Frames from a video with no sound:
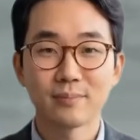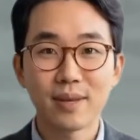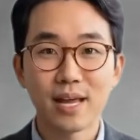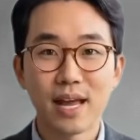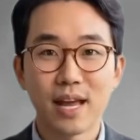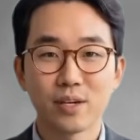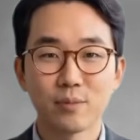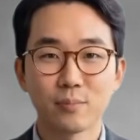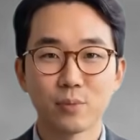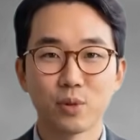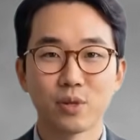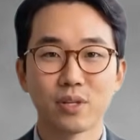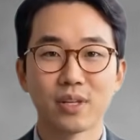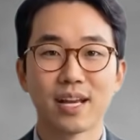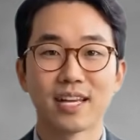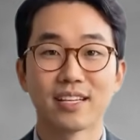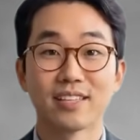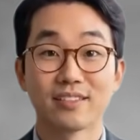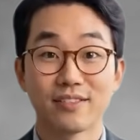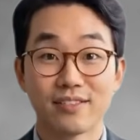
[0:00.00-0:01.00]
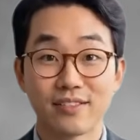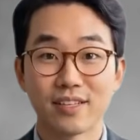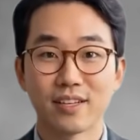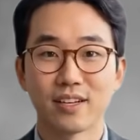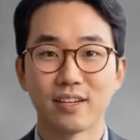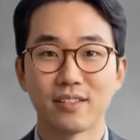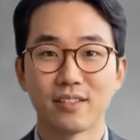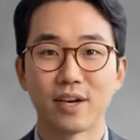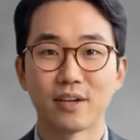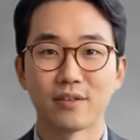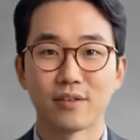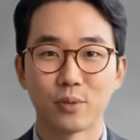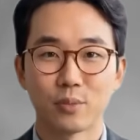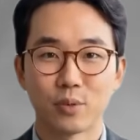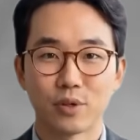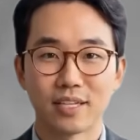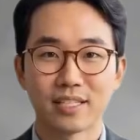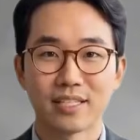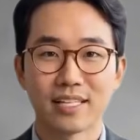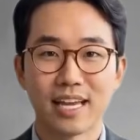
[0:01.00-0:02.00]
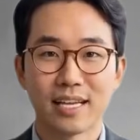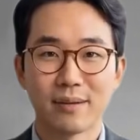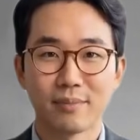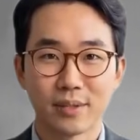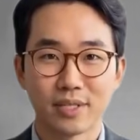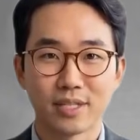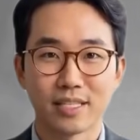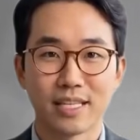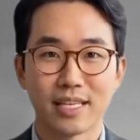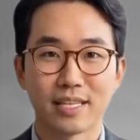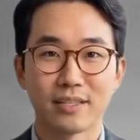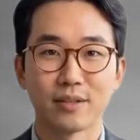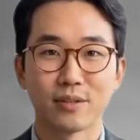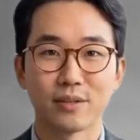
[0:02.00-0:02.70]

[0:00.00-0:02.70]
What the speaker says: dispersing to avoid interfering with each other's lines of